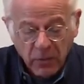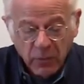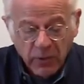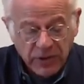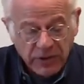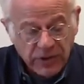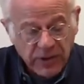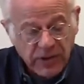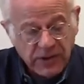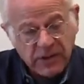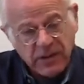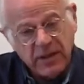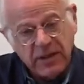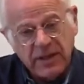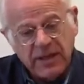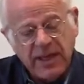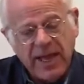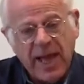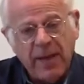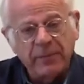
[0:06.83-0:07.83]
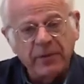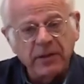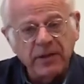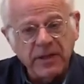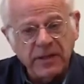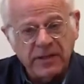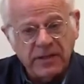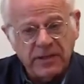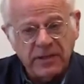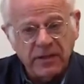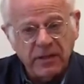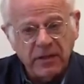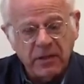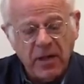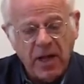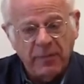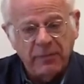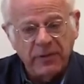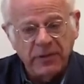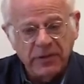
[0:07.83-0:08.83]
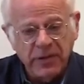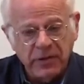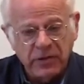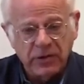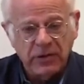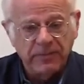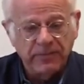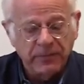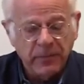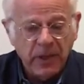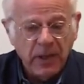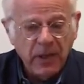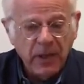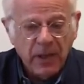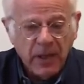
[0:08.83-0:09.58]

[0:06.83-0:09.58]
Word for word: which is capitalist competition